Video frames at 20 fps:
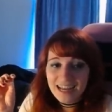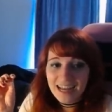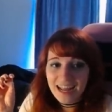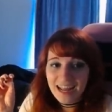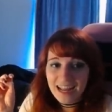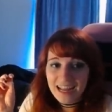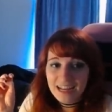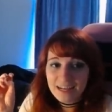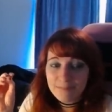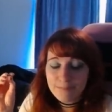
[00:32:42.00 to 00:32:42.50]

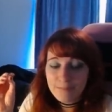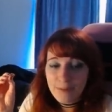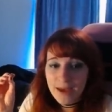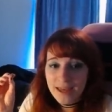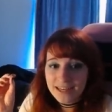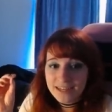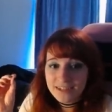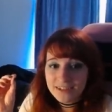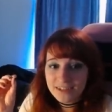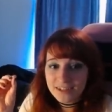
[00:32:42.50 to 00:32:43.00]
and
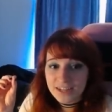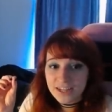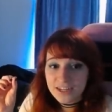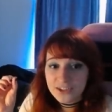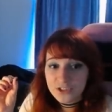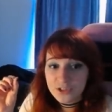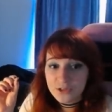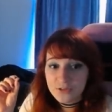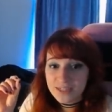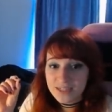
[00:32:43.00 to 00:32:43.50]
Penny
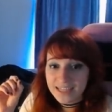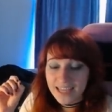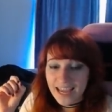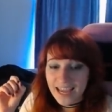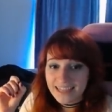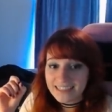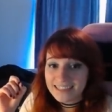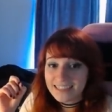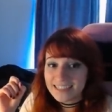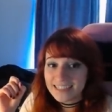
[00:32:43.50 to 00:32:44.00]
is using
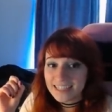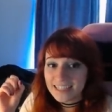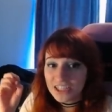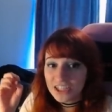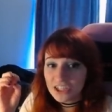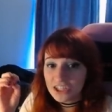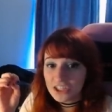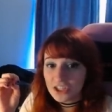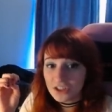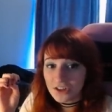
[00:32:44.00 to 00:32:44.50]
a
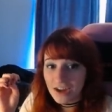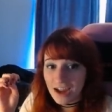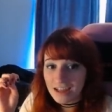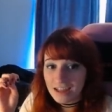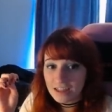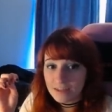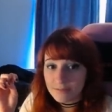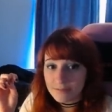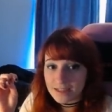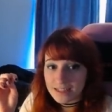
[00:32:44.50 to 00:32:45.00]
singular
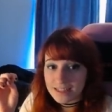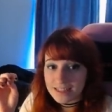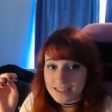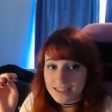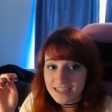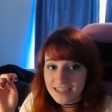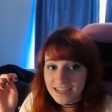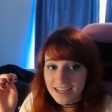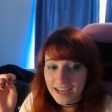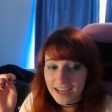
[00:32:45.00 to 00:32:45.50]
element.
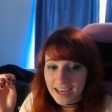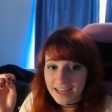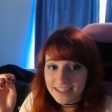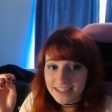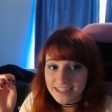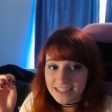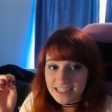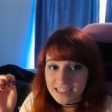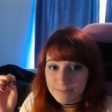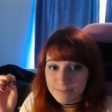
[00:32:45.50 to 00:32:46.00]
And
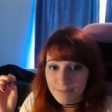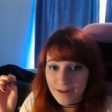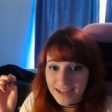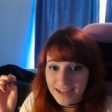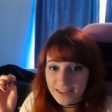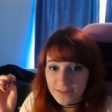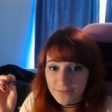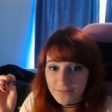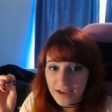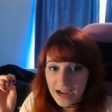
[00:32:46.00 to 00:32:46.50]

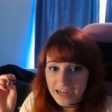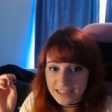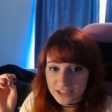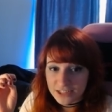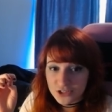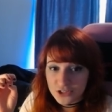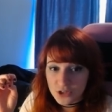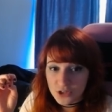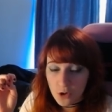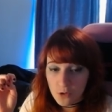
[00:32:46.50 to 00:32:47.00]
despite the fact that
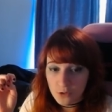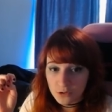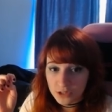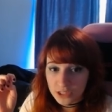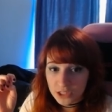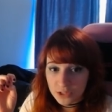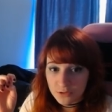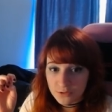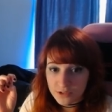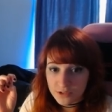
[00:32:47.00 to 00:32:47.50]
she's only
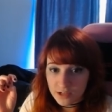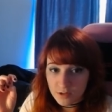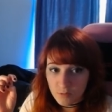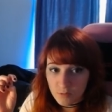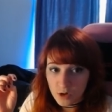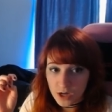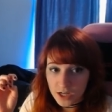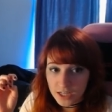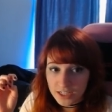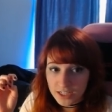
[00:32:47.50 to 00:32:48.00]
using
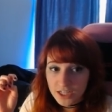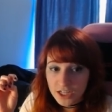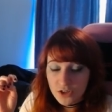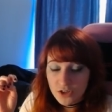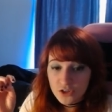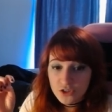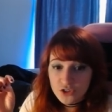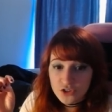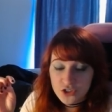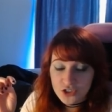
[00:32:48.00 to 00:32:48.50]
one,
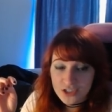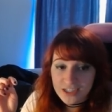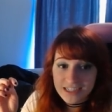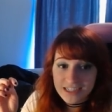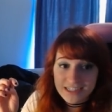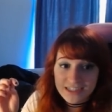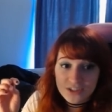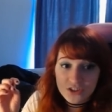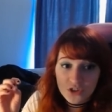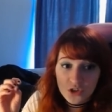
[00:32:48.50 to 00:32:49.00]

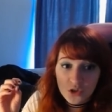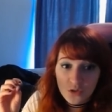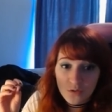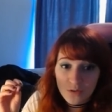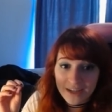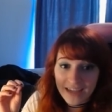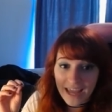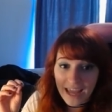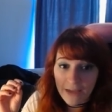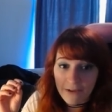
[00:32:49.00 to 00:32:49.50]
she's
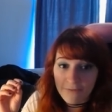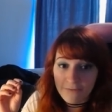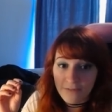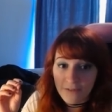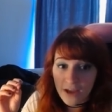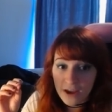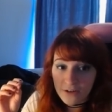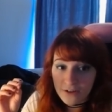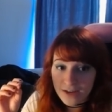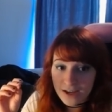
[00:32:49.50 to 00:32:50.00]
doing a
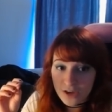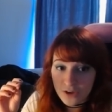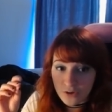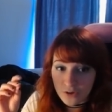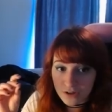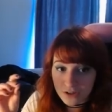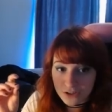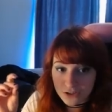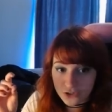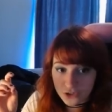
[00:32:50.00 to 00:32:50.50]
very
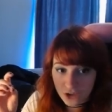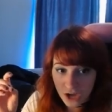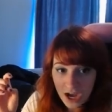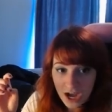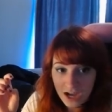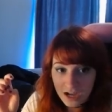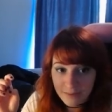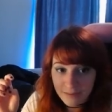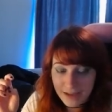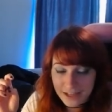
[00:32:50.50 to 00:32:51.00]
good
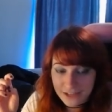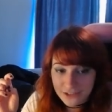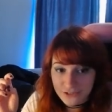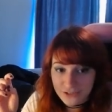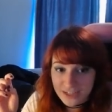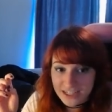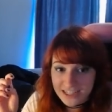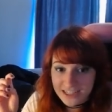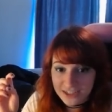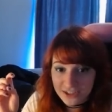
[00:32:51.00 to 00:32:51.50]
job. And
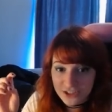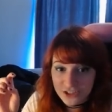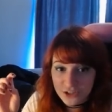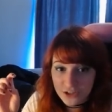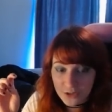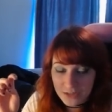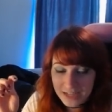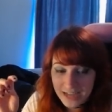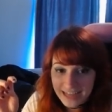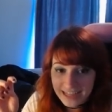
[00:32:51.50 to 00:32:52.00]
considering she's
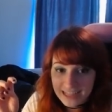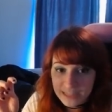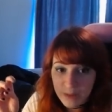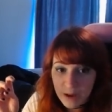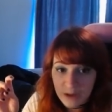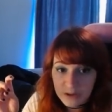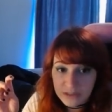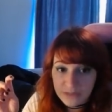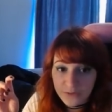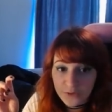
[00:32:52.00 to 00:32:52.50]
only had these
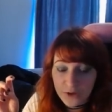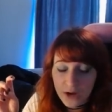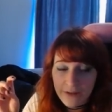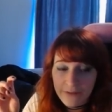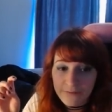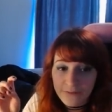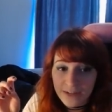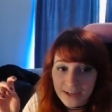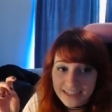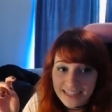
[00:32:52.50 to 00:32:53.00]
powers for a
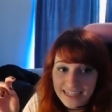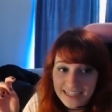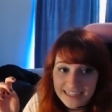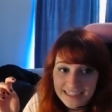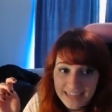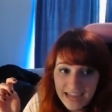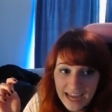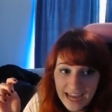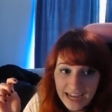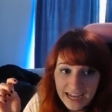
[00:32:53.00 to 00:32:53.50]
fucking
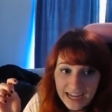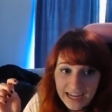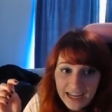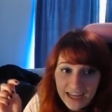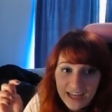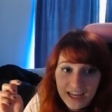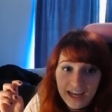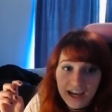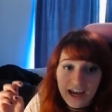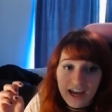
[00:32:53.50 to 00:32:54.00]
day,
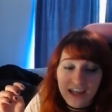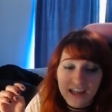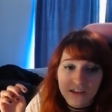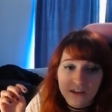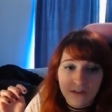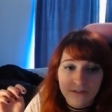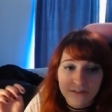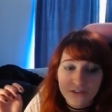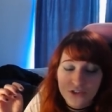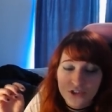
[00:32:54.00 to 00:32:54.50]
I
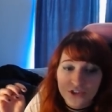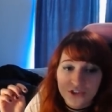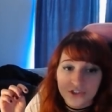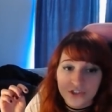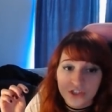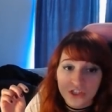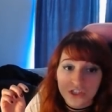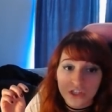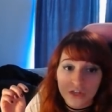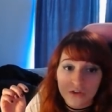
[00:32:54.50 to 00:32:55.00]
love that she just
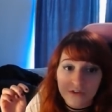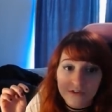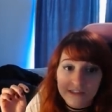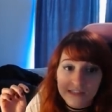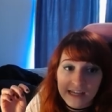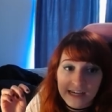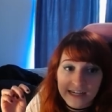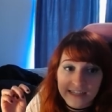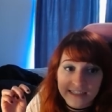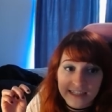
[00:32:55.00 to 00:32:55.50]

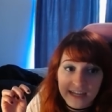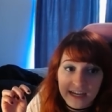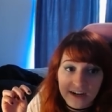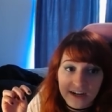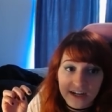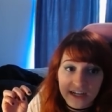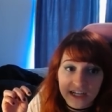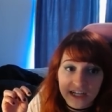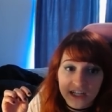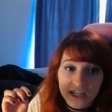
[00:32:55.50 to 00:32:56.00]
clotheslines
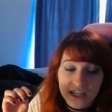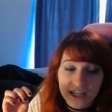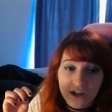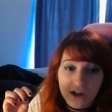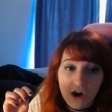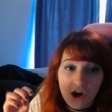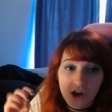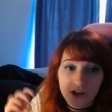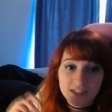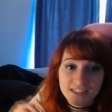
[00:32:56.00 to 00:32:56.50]
Harriet. Like,
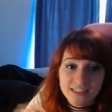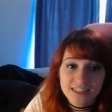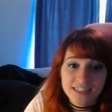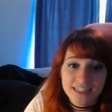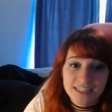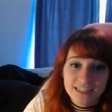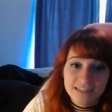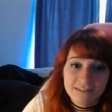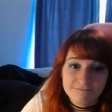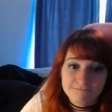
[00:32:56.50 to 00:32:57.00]

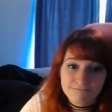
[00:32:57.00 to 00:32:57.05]
honestly,